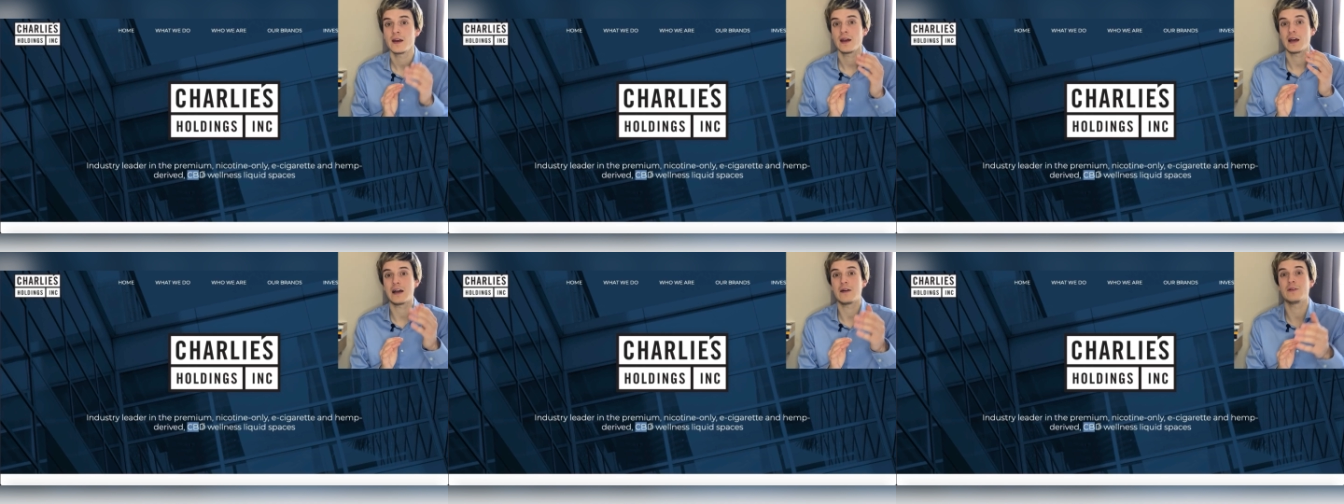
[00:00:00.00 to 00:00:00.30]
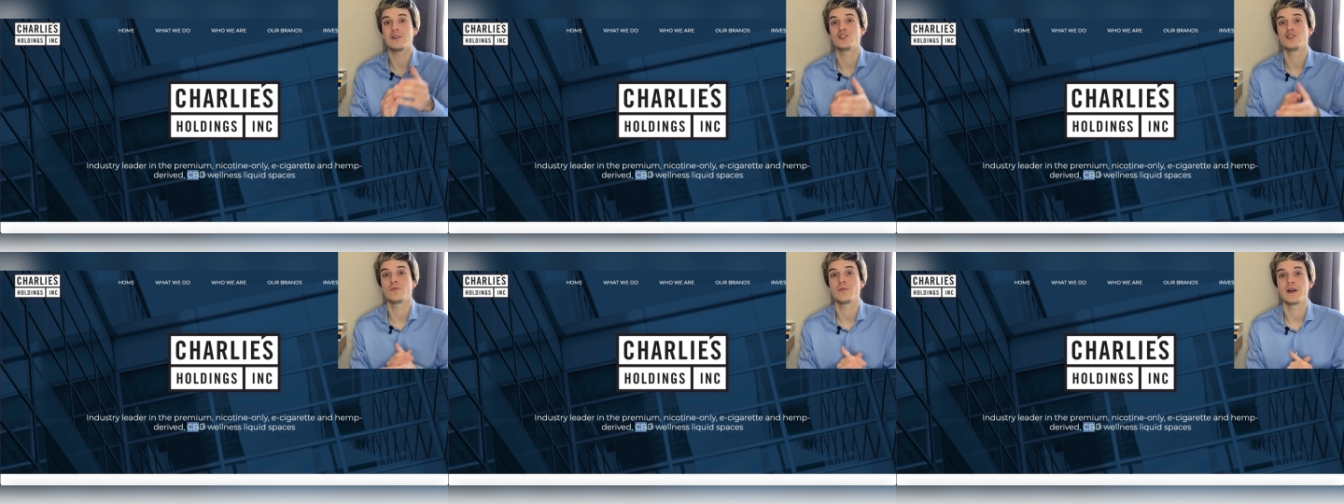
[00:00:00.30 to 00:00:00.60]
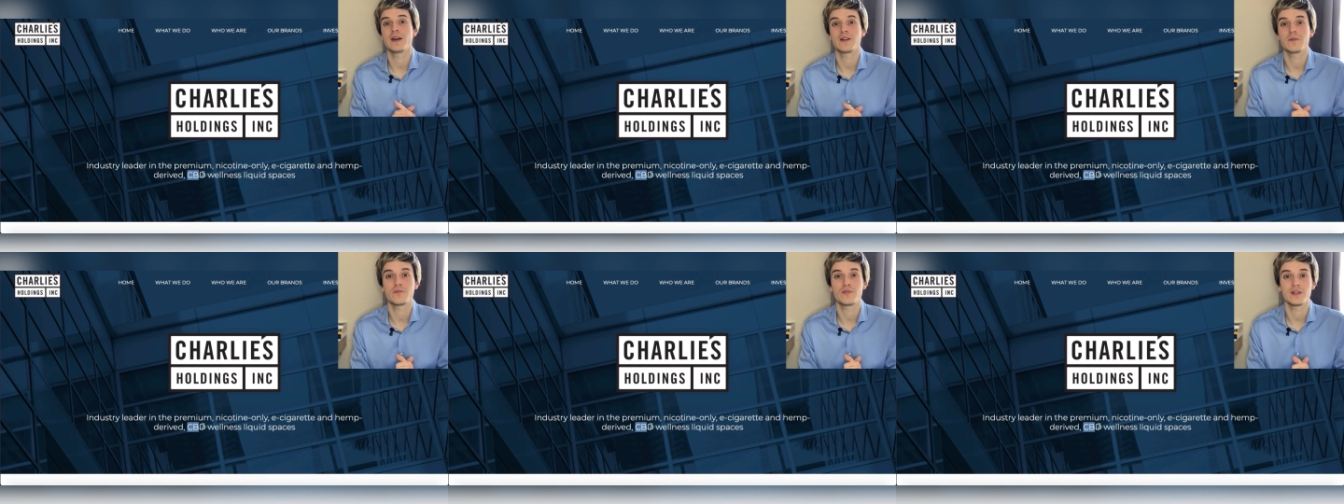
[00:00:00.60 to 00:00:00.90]
and with Joe
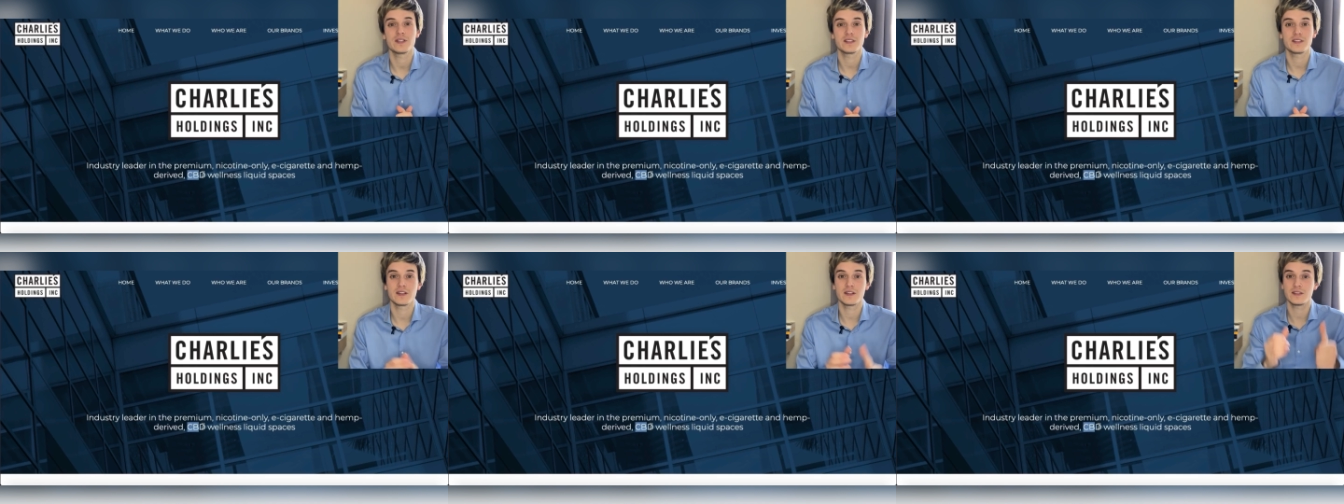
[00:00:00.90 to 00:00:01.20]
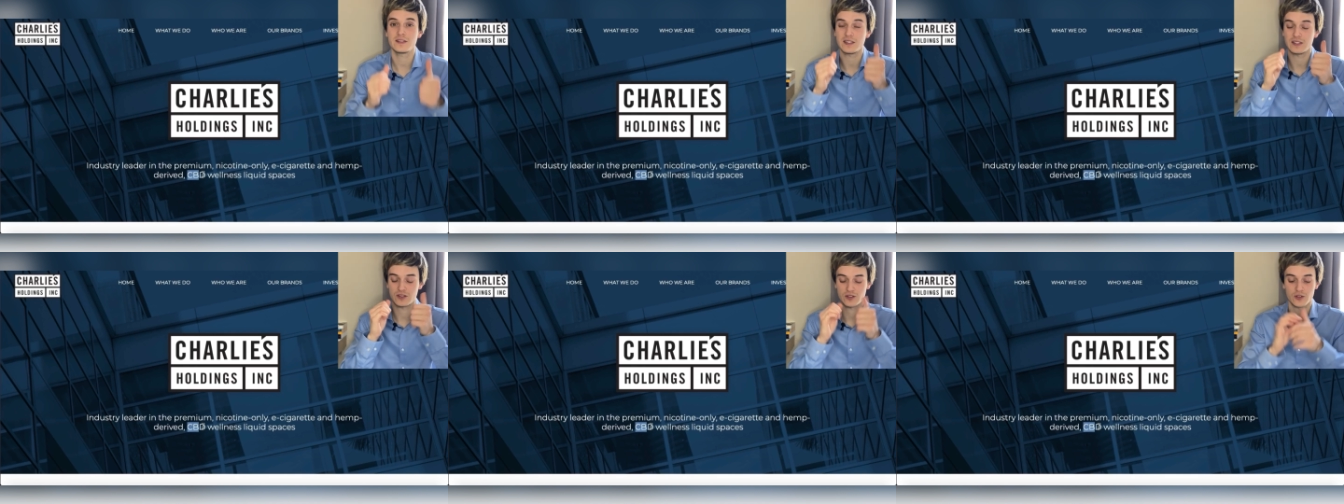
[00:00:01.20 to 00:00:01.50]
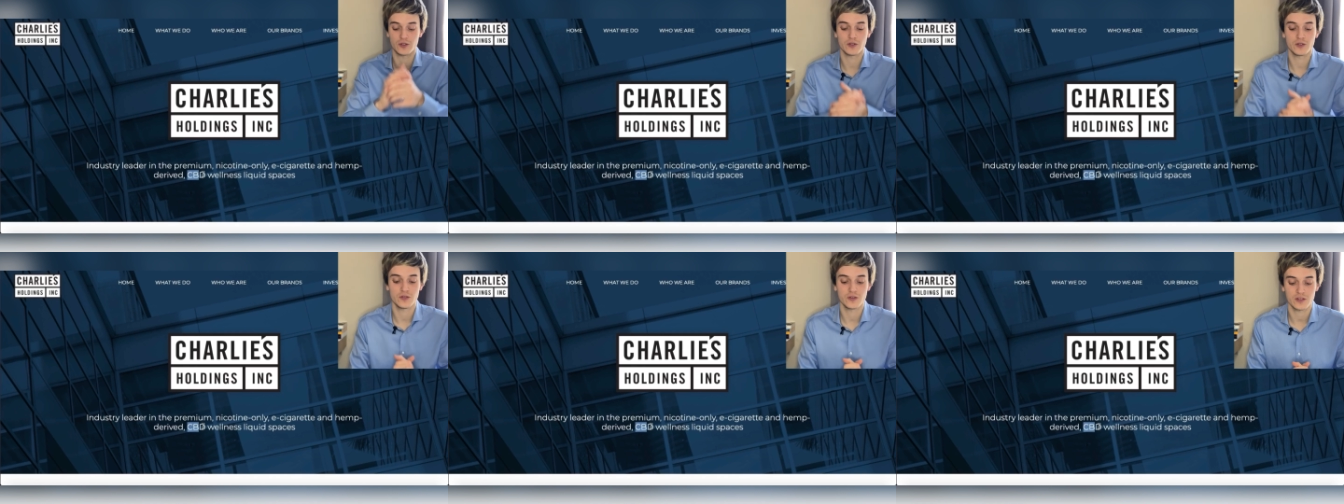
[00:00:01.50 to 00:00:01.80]
Biden president, it's a
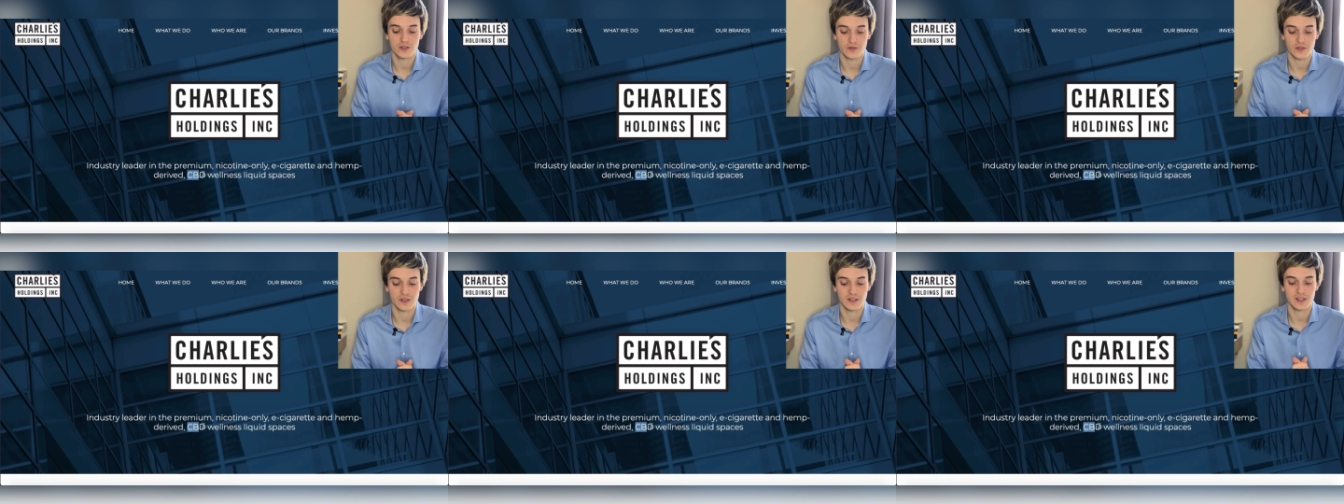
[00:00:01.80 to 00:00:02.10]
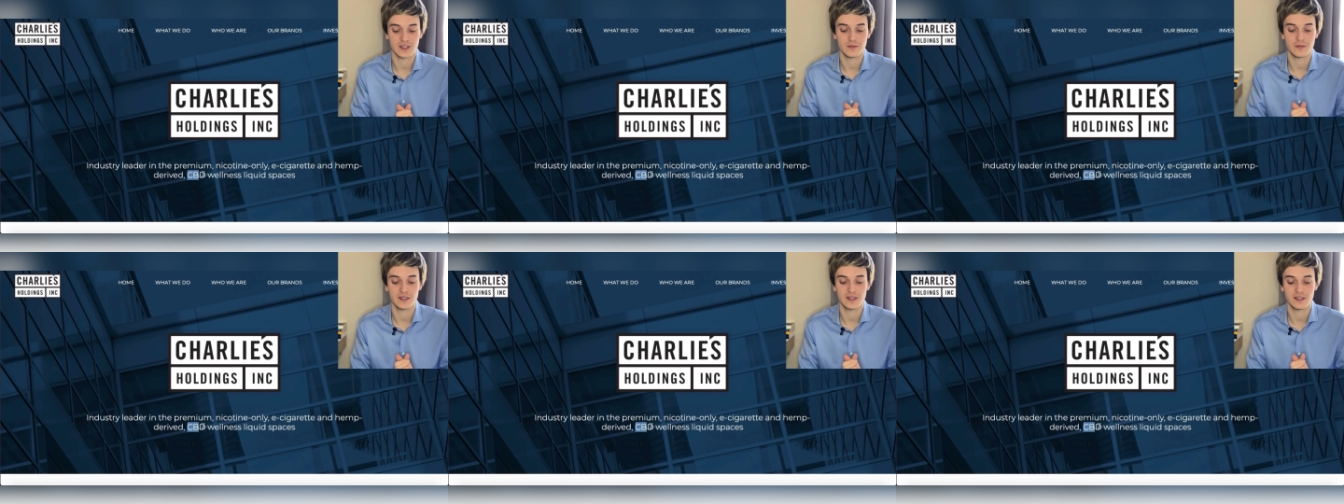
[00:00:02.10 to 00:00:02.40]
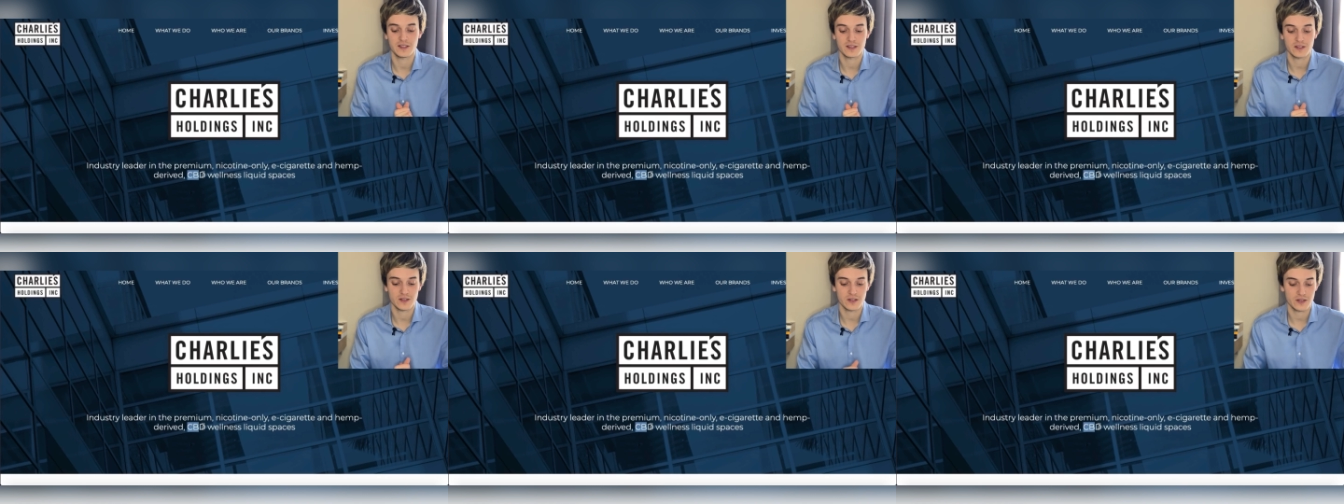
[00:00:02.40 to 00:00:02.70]
good news for the
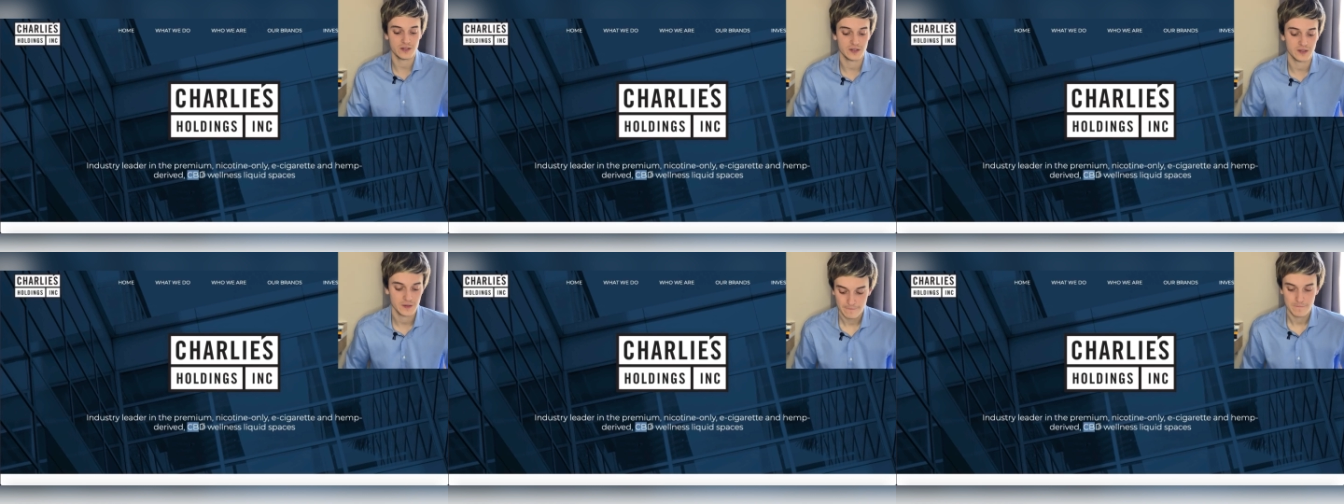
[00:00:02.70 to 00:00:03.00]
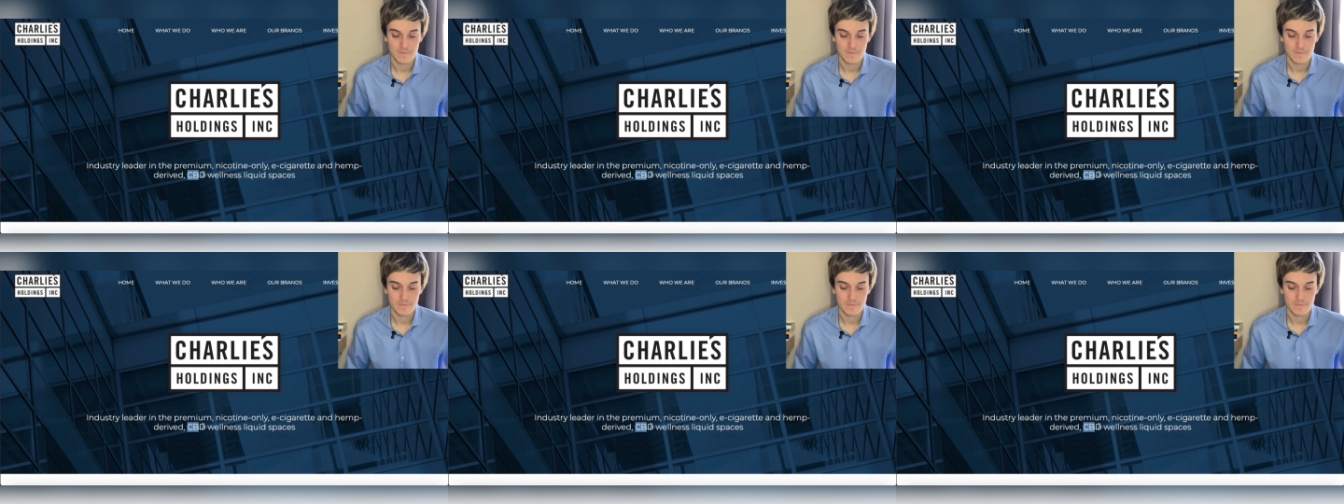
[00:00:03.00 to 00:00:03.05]
CBD stocks.